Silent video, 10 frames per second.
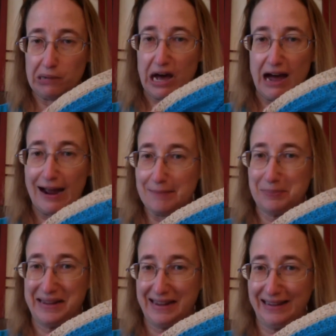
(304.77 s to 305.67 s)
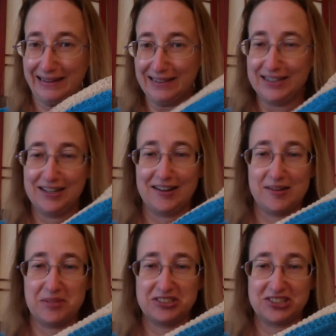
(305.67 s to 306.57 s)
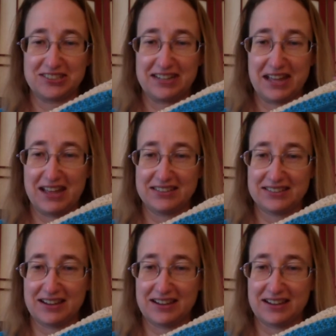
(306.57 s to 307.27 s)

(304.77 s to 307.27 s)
hot pink, just in case